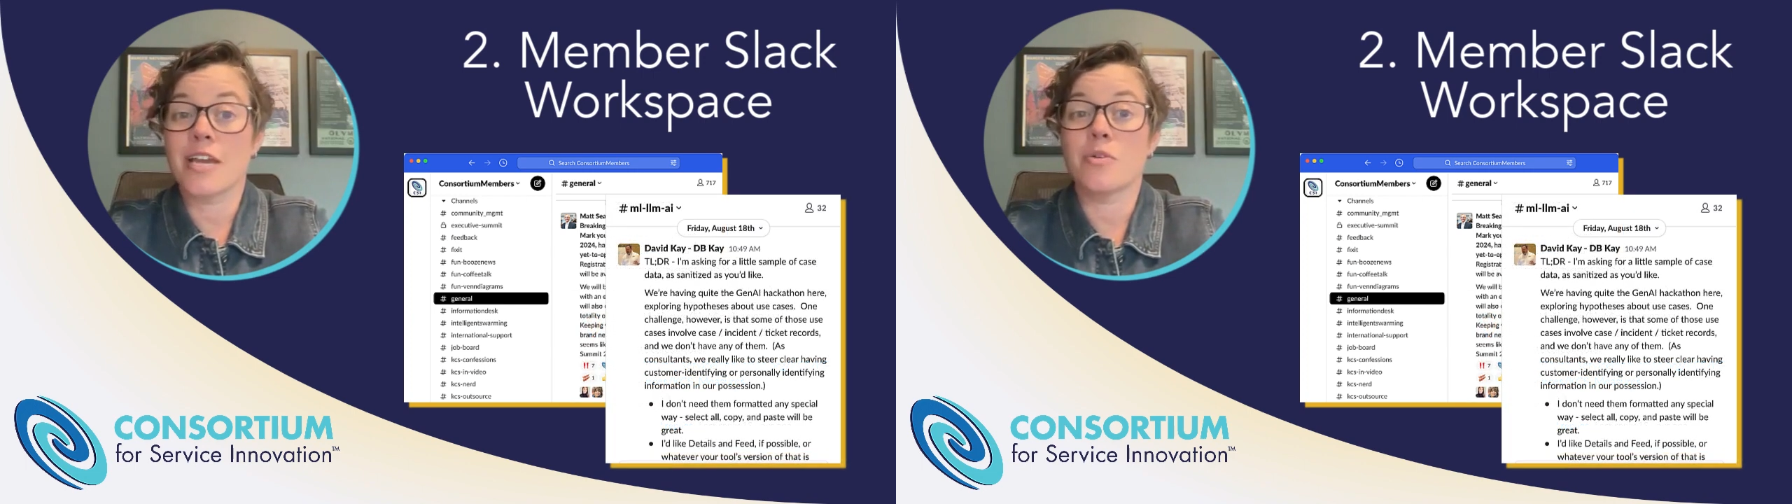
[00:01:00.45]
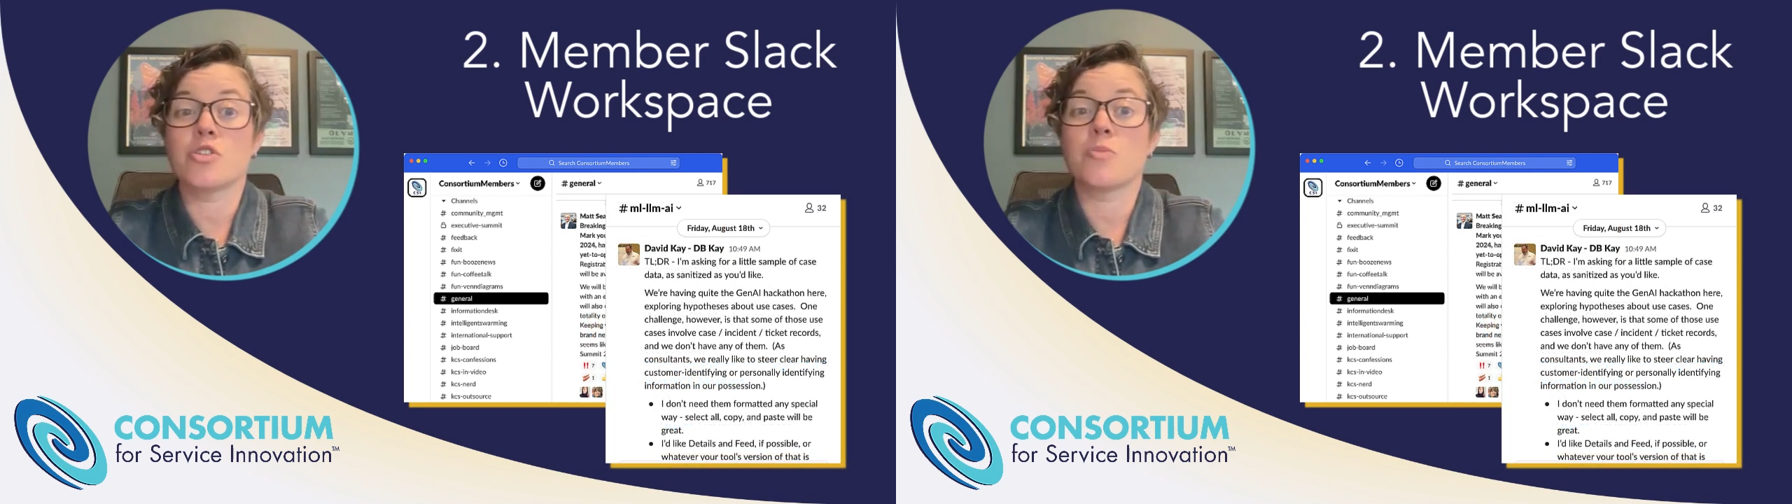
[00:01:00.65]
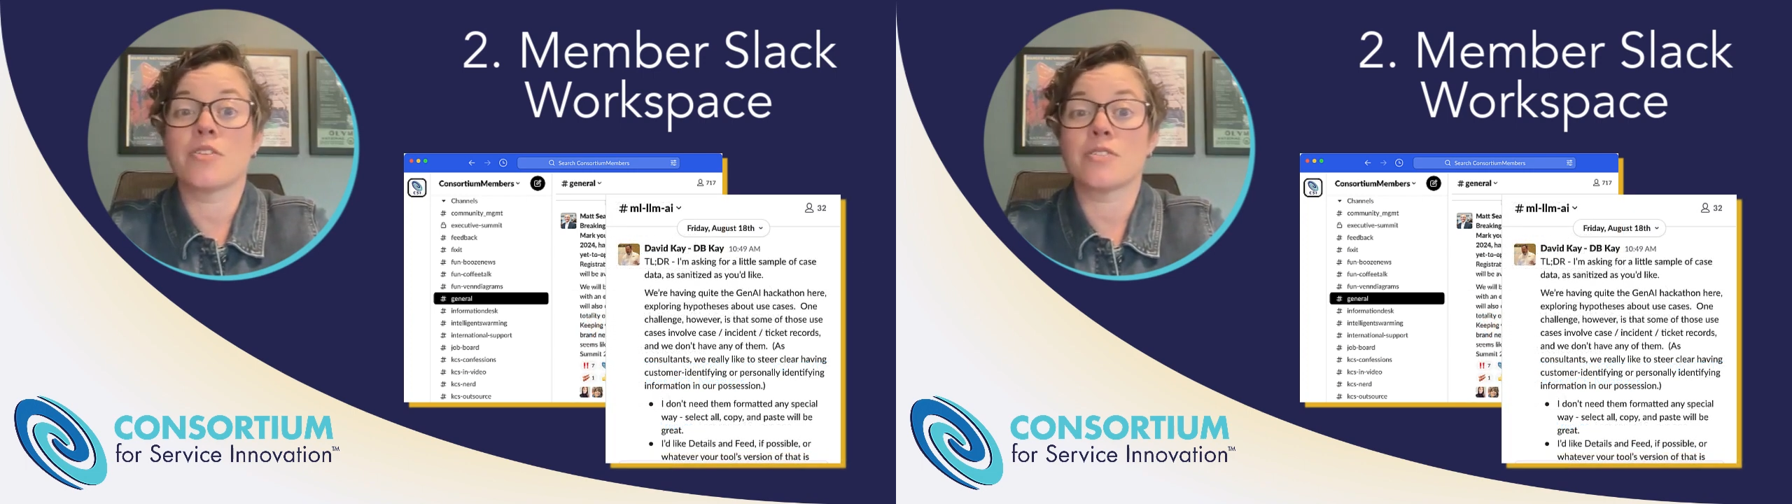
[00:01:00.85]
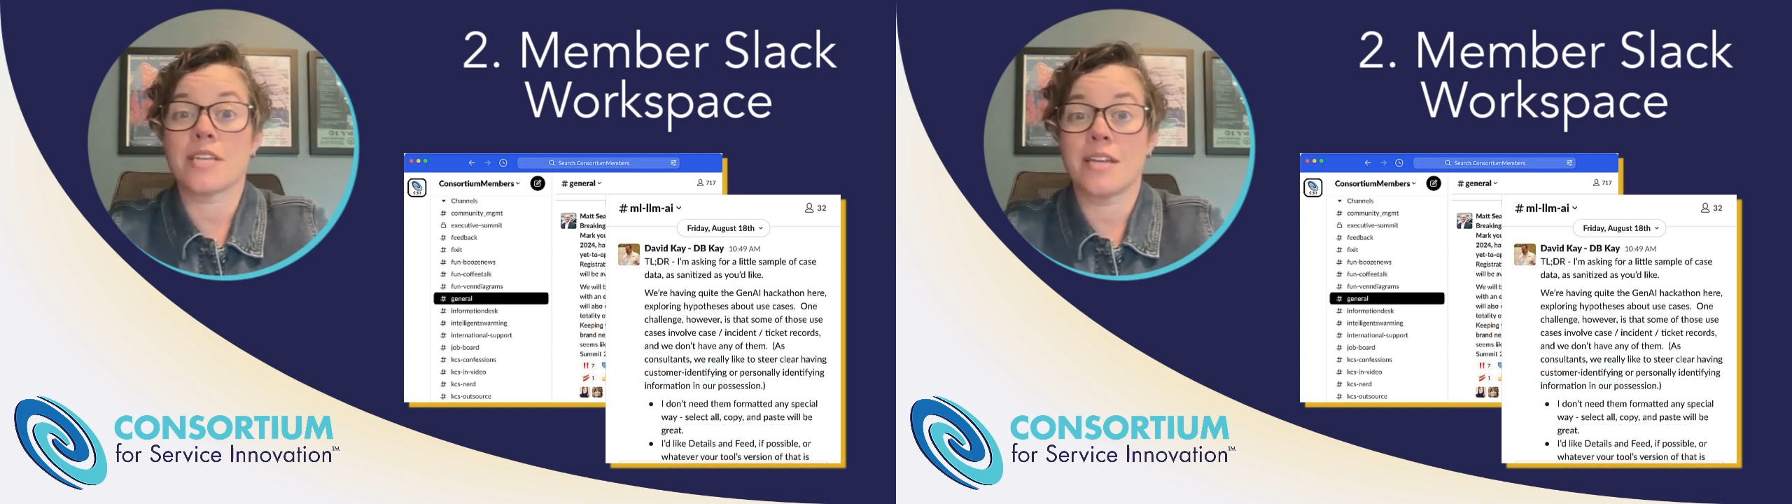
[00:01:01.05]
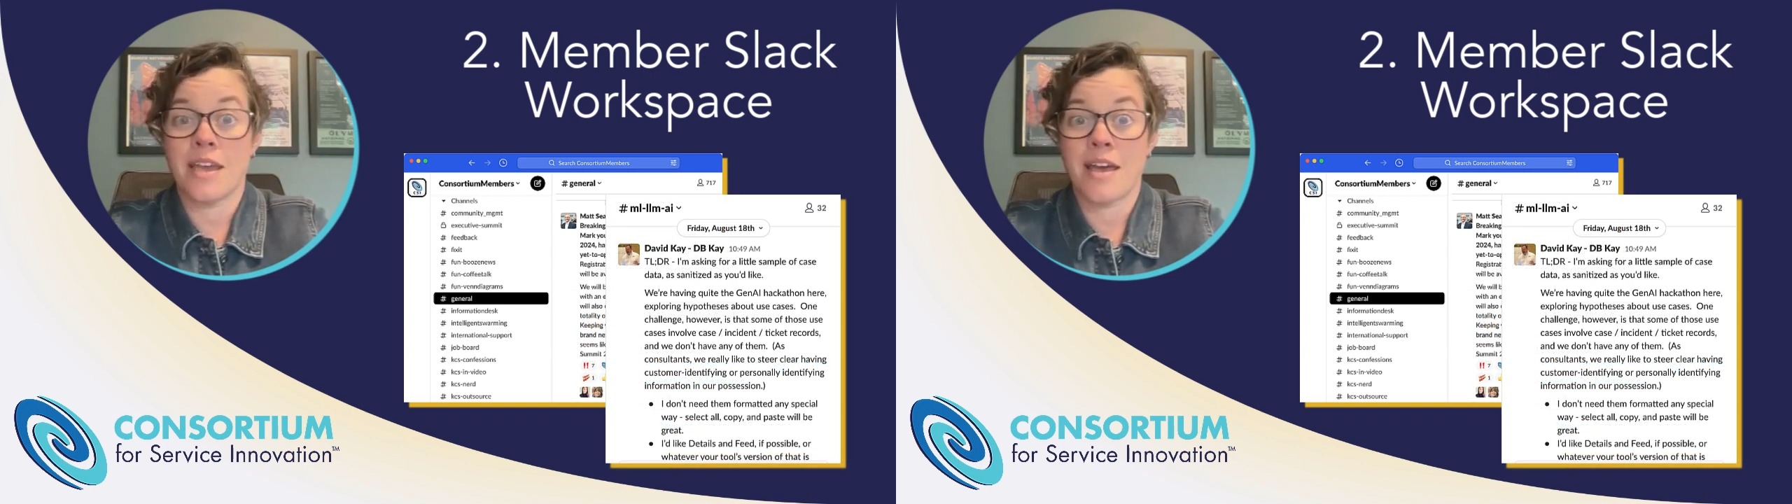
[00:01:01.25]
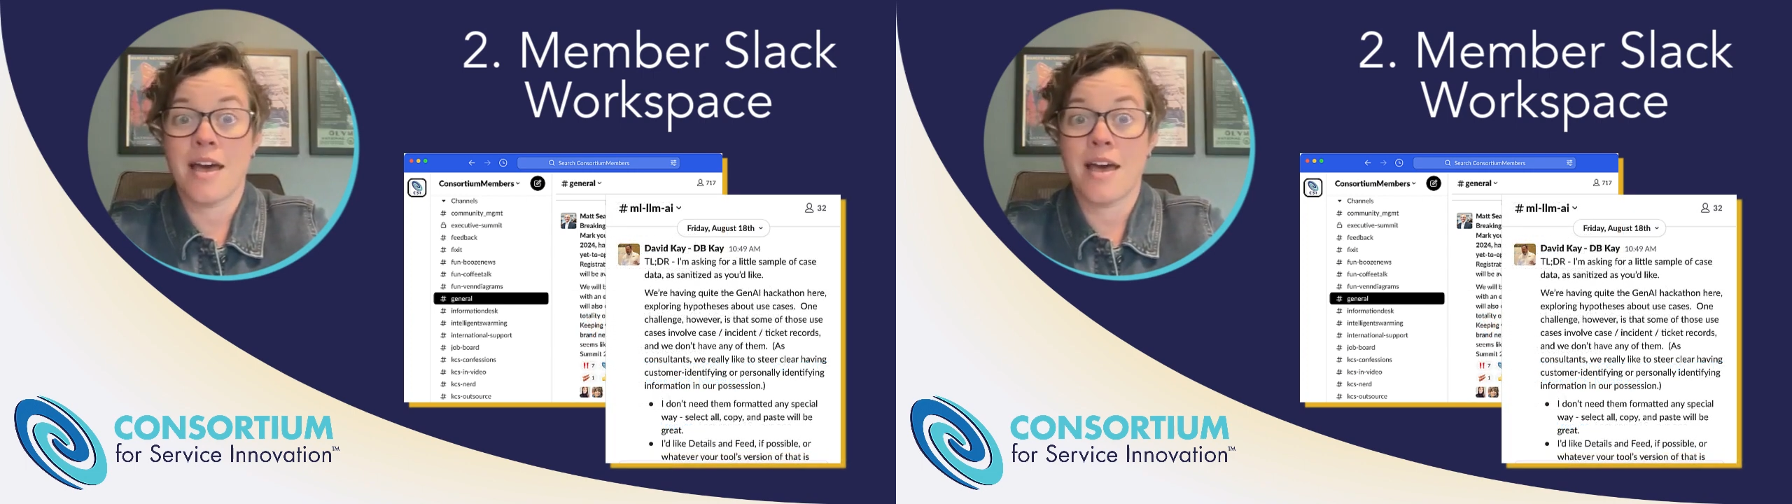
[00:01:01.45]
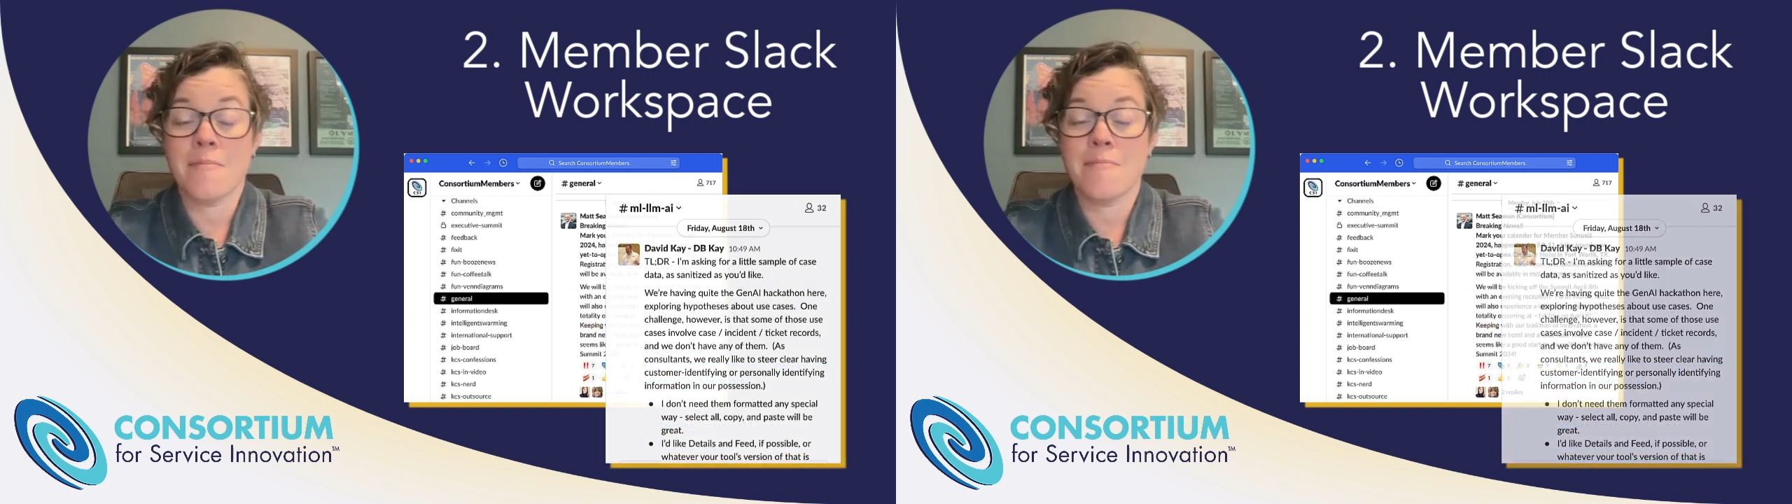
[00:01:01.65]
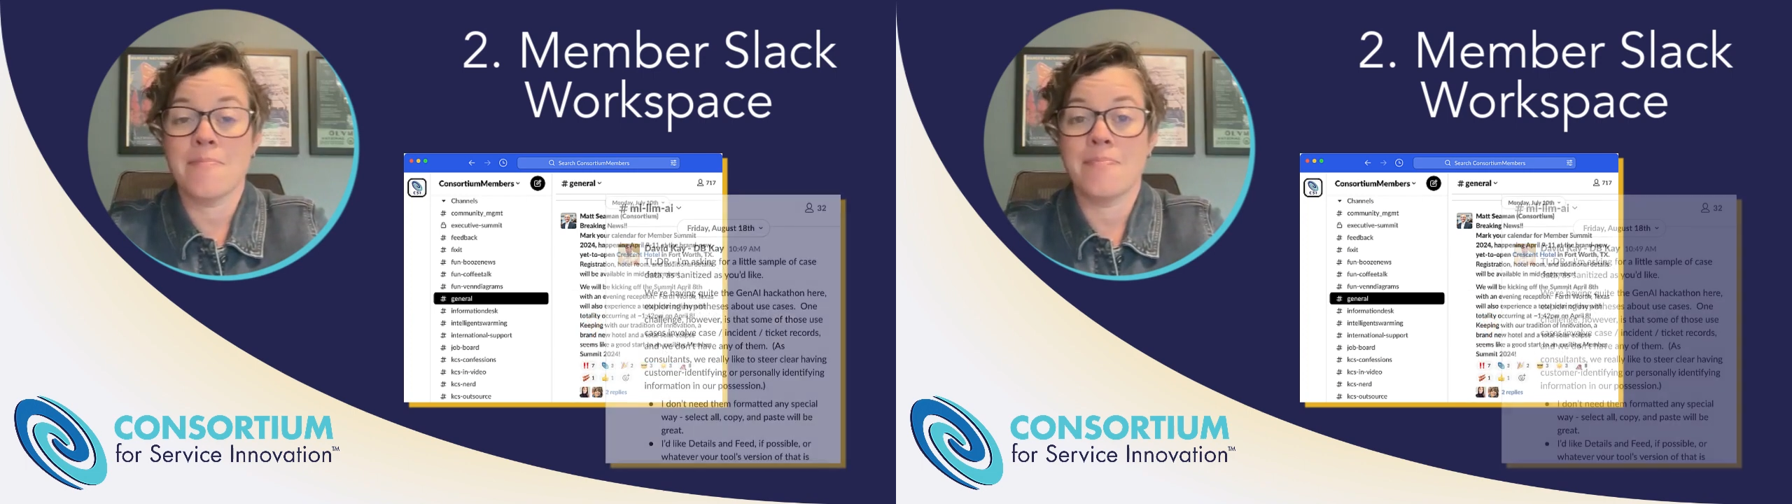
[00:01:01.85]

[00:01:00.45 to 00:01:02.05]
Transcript: language models and AI,